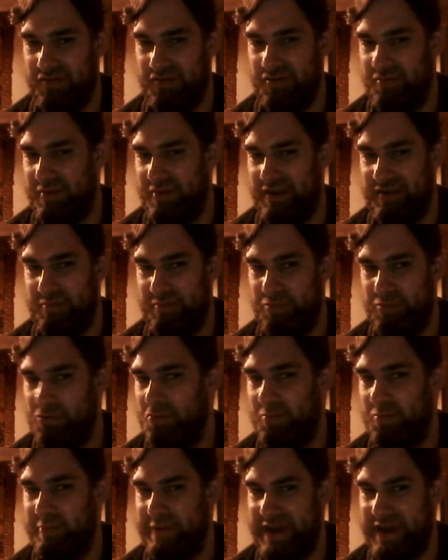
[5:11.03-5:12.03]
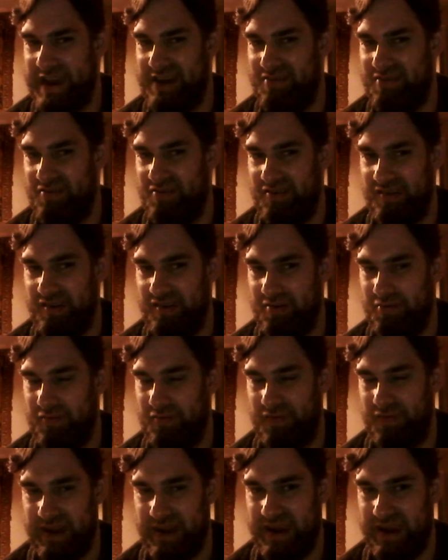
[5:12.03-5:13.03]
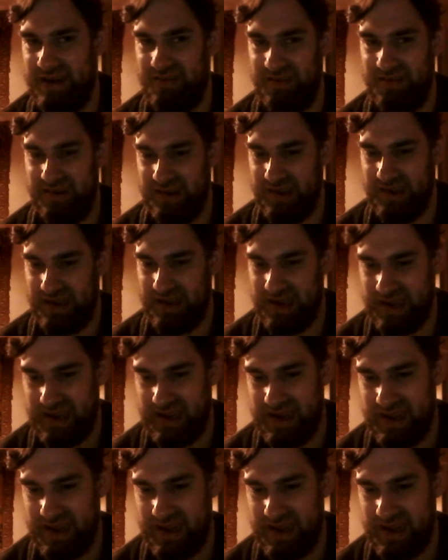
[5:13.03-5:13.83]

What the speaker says: almost Paul Bearer sort of character,